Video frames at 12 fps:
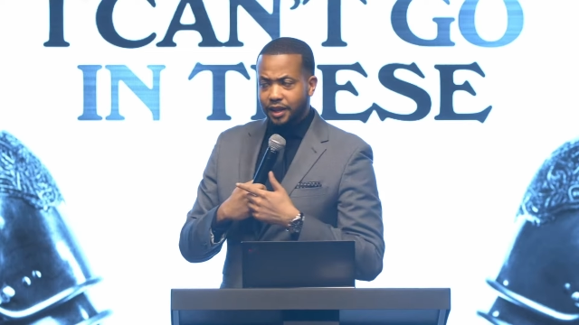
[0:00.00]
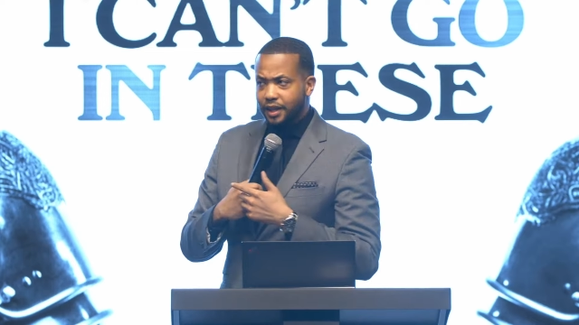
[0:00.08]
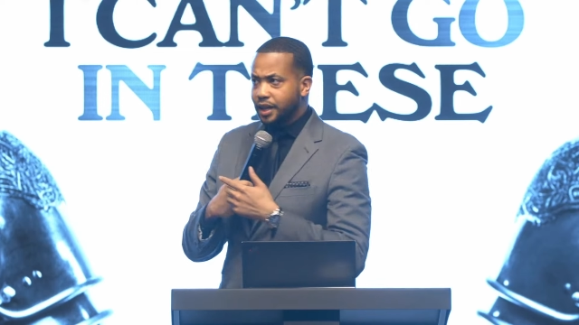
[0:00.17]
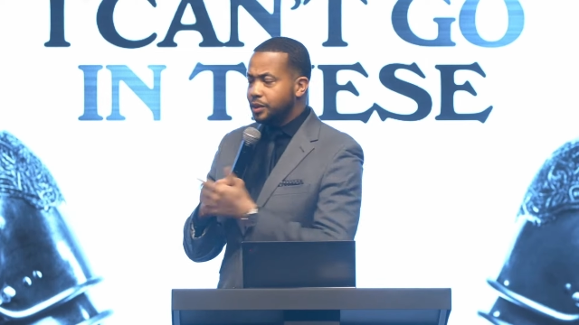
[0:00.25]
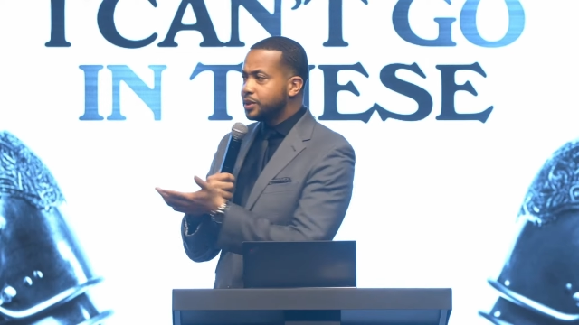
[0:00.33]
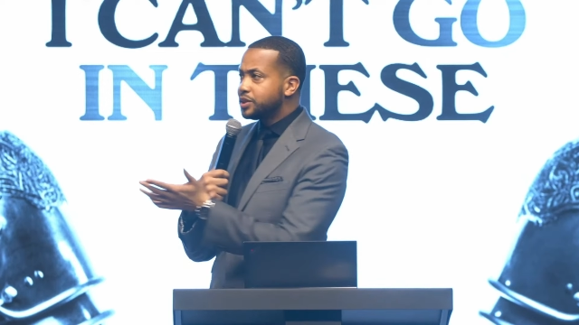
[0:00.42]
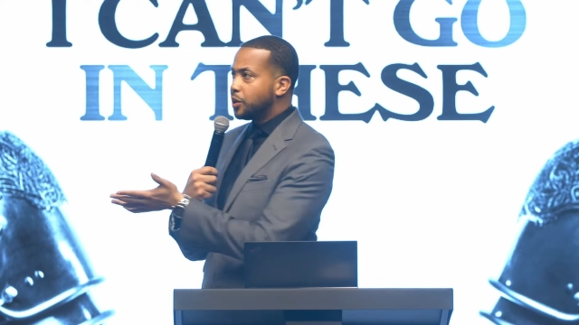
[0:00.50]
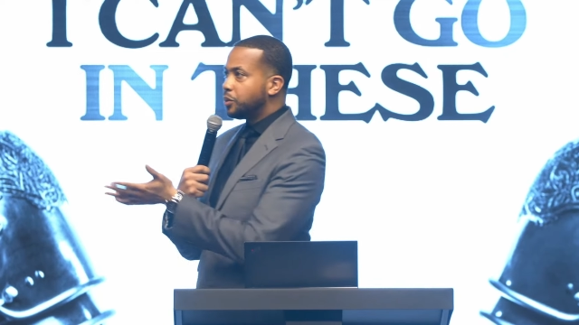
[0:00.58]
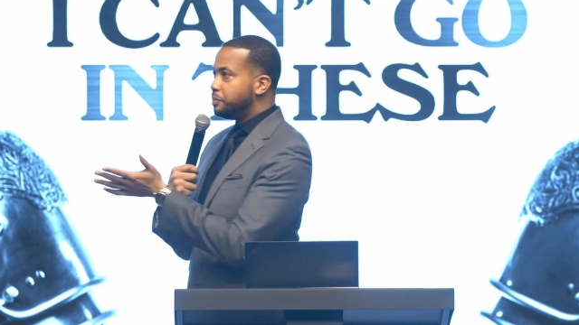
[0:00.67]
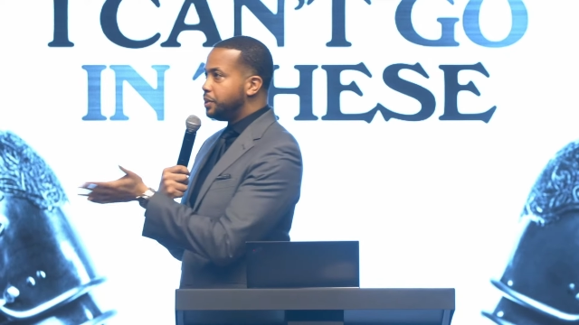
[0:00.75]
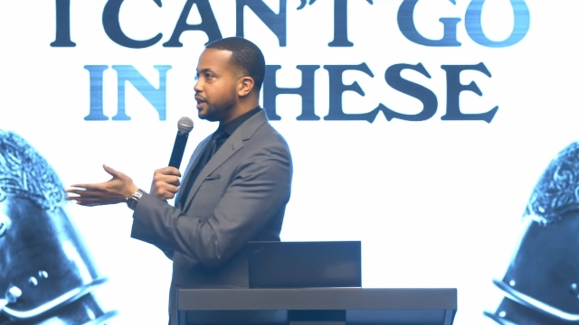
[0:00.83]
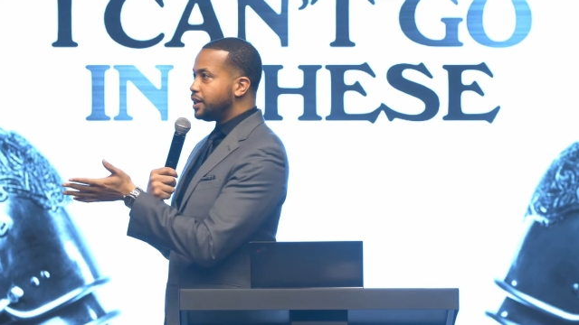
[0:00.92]
he was
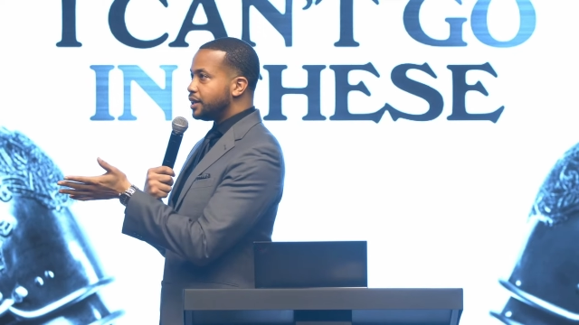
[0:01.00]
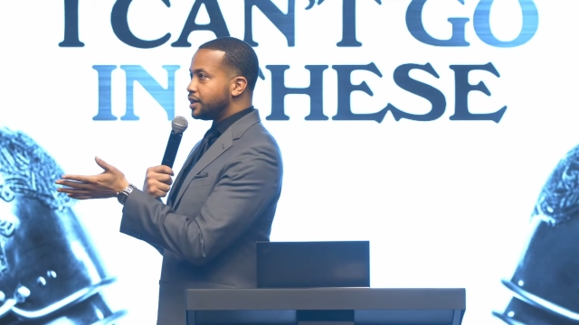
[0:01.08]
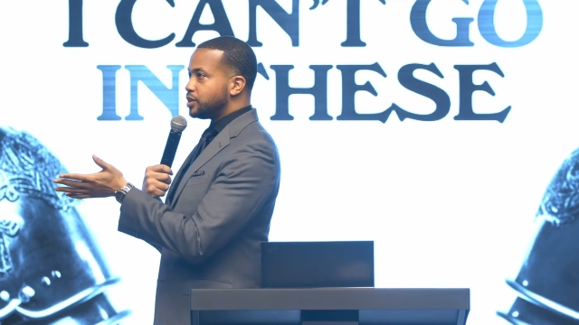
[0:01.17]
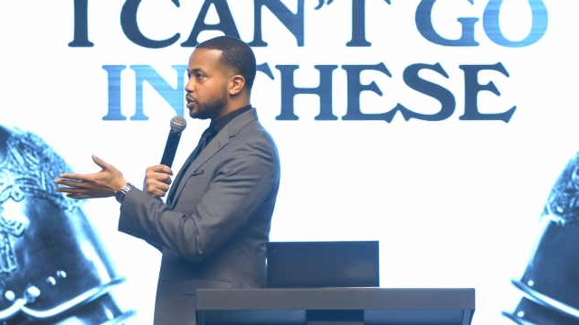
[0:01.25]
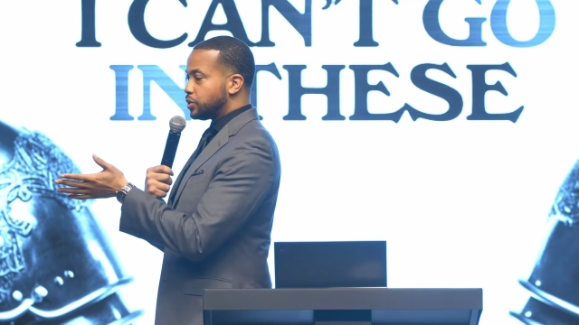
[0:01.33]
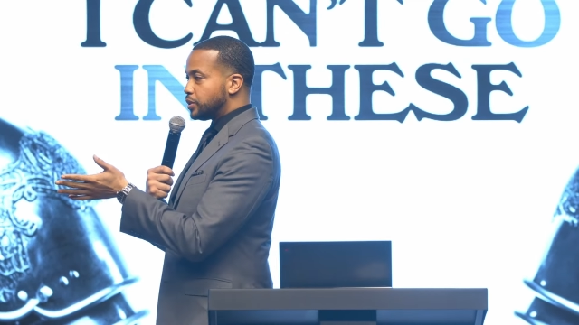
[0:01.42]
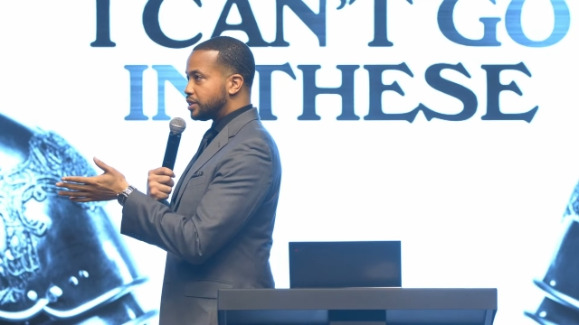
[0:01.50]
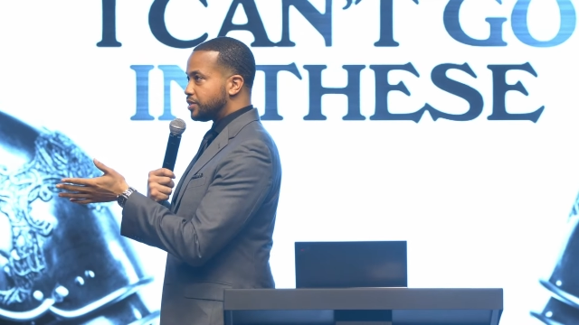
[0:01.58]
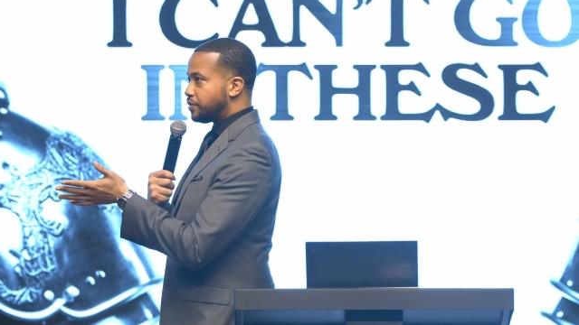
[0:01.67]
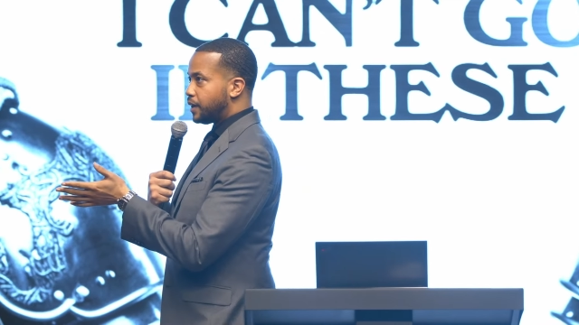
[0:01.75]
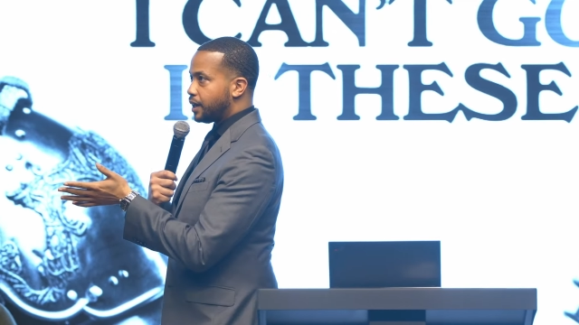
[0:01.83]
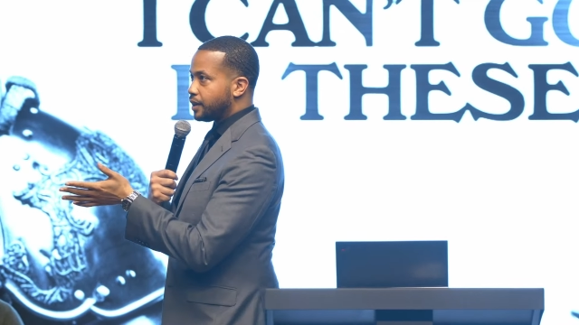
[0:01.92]
obedient to his
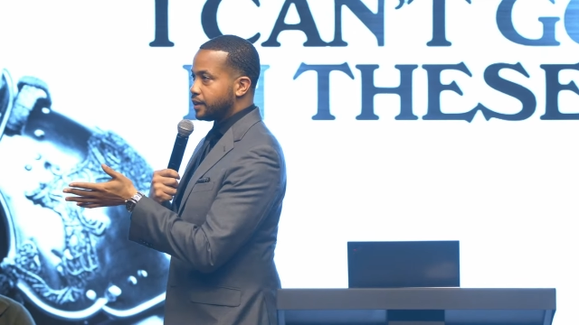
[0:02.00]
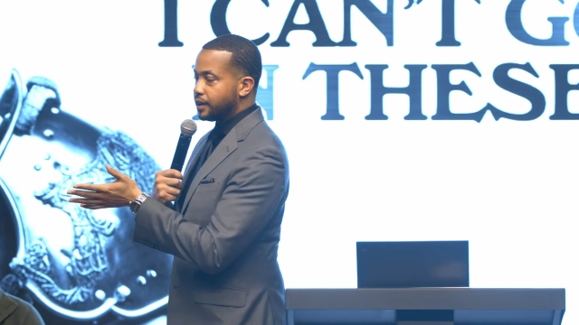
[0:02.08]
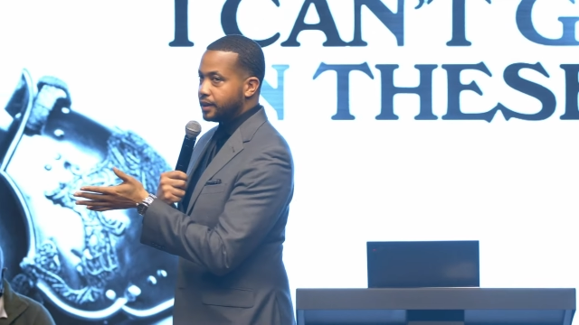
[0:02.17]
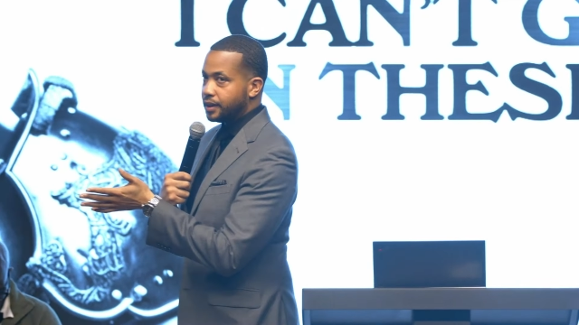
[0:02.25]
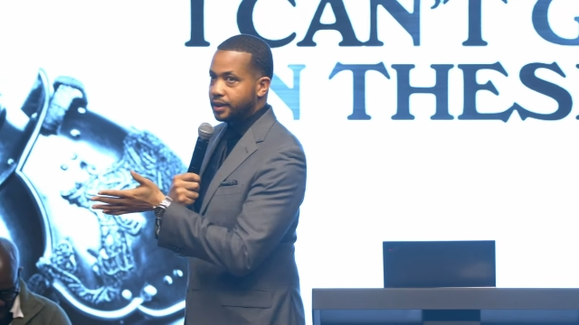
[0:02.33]
father